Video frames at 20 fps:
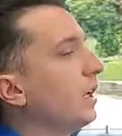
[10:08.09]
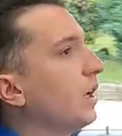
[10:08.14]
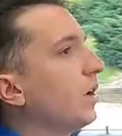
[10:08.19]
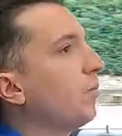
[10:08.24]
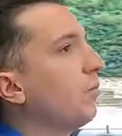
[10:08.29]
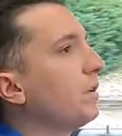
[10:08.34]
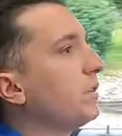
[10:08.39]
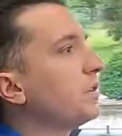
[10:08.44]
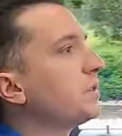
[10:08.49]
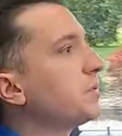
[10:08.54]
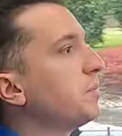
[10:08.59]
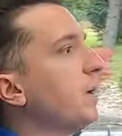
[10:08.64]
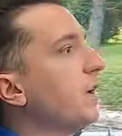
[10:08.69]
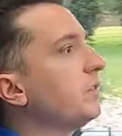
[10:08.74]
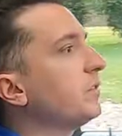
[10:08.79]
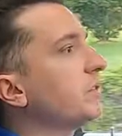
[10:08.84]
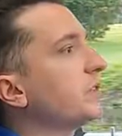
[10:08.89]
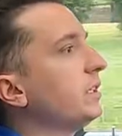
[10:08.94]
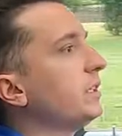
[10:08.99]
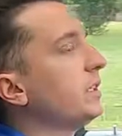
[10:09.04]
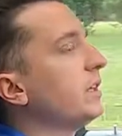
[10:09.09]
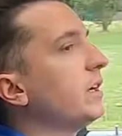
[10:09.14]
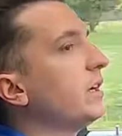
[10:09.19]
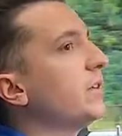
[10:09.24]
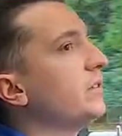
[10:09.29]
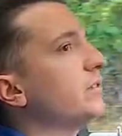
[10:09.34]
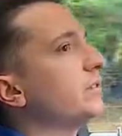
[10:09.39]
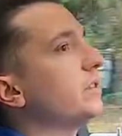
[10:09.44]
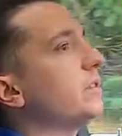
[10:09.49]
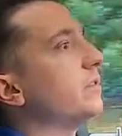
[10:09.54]
And what this basically
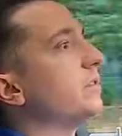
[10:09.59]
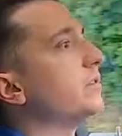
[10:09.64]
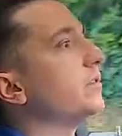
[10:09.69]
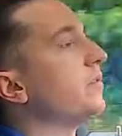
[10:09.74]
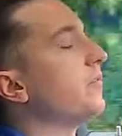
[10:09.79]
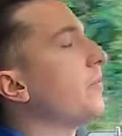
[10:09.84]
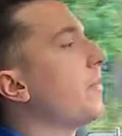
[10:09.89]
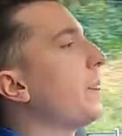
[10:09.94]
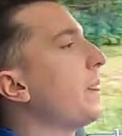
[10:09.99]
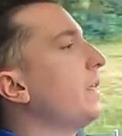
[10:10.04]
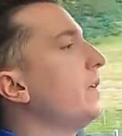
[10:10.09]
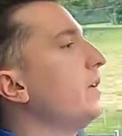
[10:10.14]
does is,